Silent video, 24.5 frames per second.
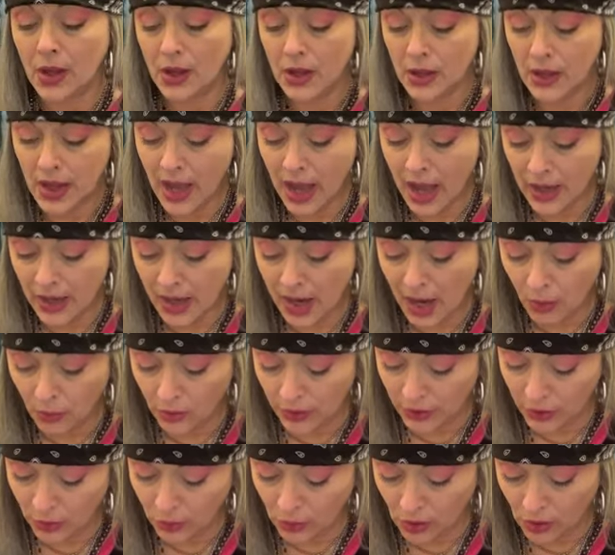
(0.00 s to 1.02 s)
Kat, how are
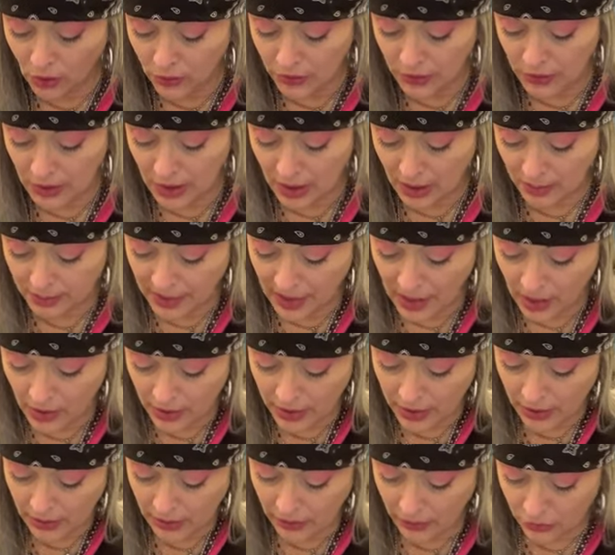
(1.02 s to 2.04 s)
you holding up? How are
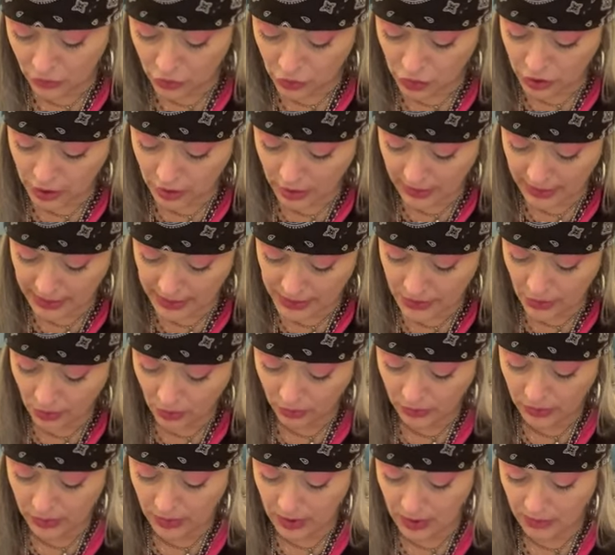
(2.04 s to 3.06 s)
your little chilies
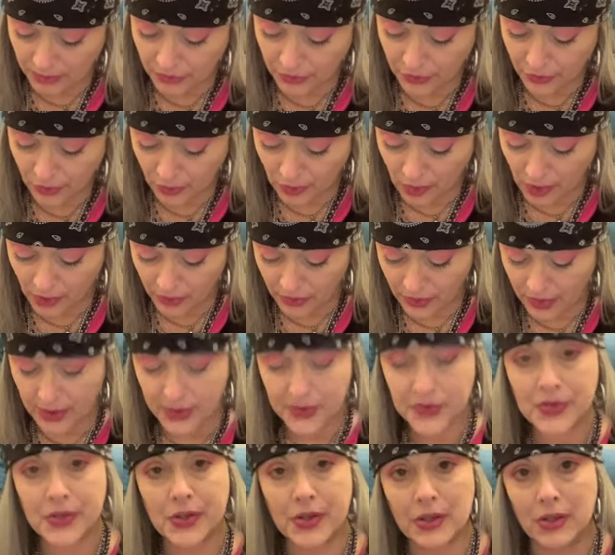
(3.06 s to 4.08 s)
holding up through all
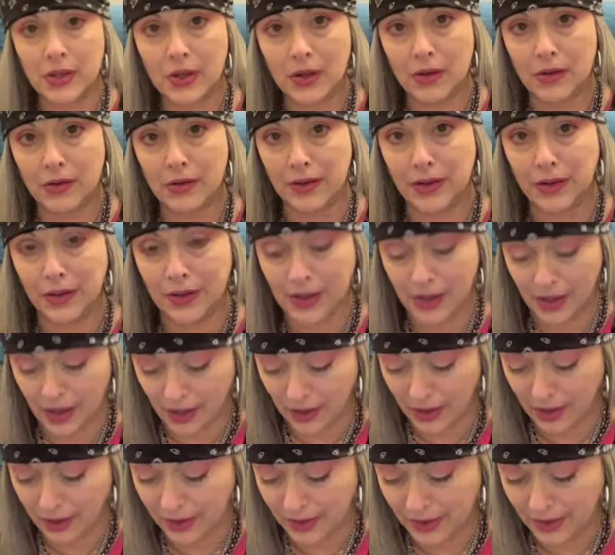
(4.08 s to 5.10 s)
this? I know you
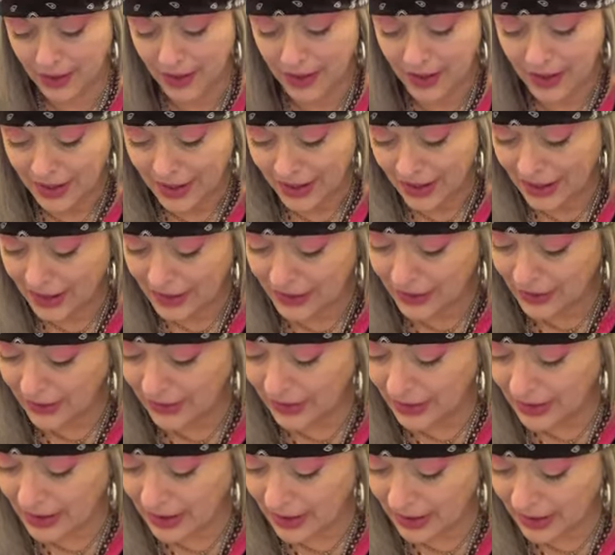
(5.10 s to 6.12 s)
got
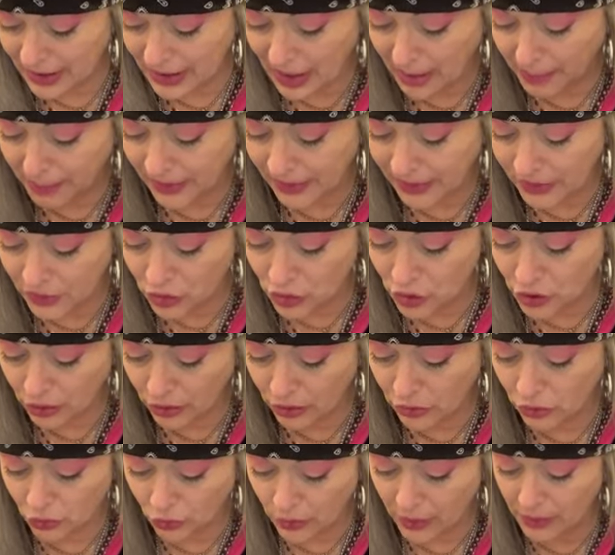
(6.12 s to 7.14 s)
a couple of
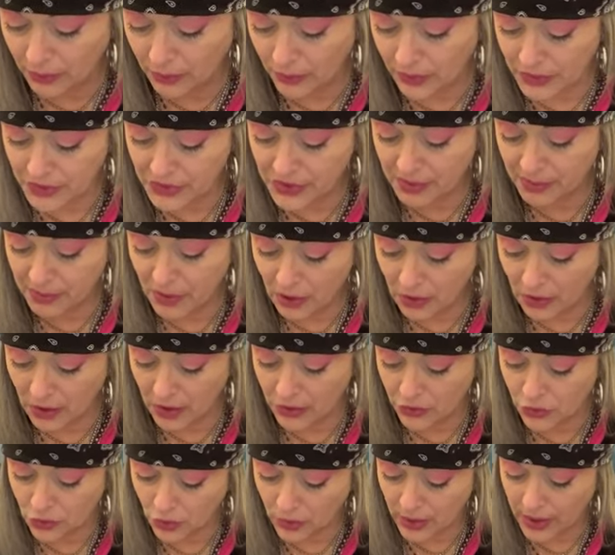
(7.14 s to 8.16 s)
children with some
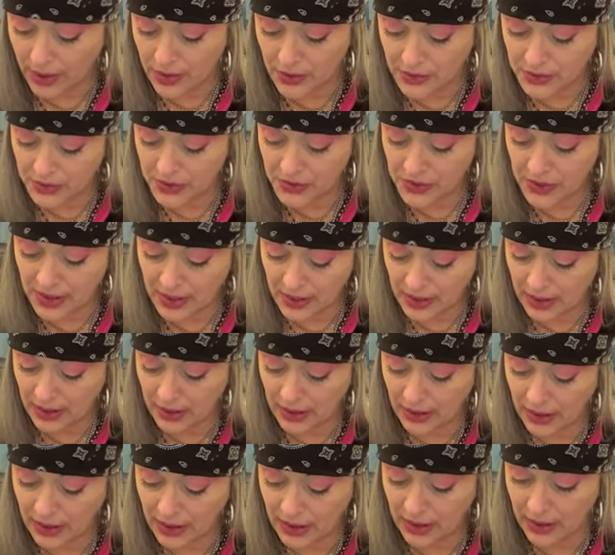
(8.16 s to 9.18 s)
hard transits
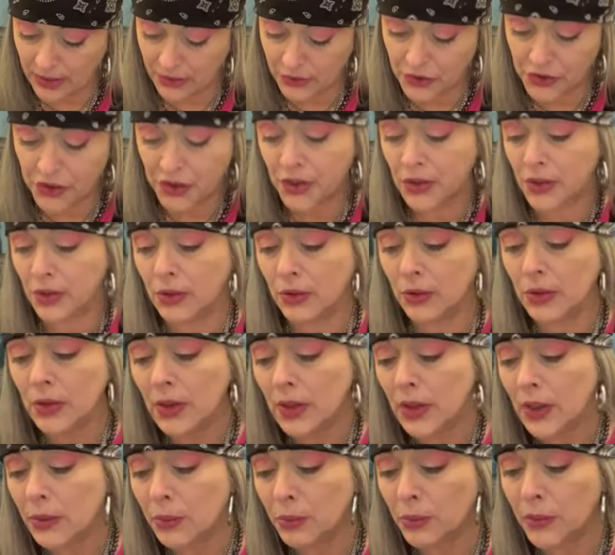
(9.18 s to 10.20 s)
hitting too,
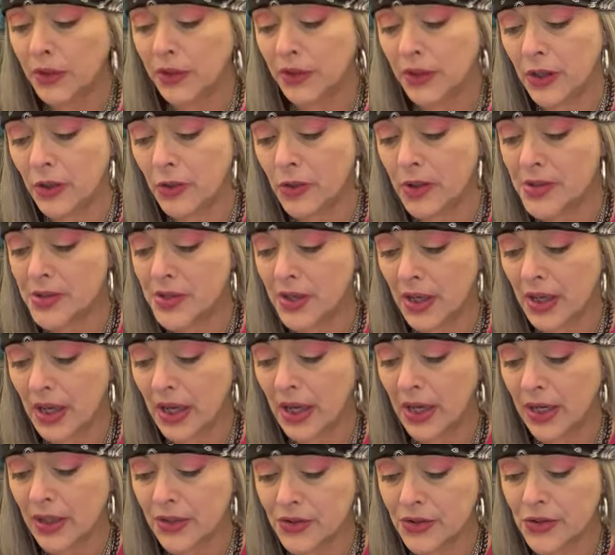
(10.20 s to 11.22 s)
with you as a
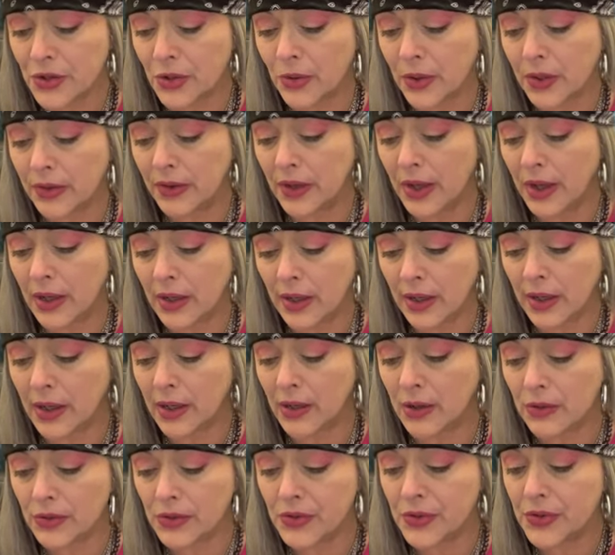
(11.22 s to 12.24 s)
Cancer in that
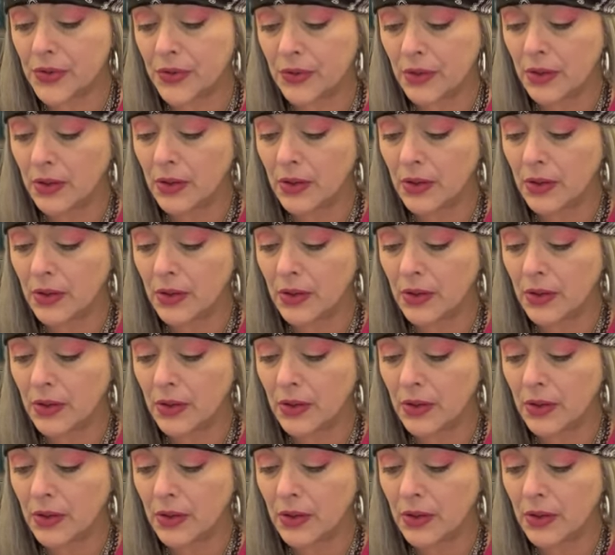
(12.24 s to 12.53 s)
house.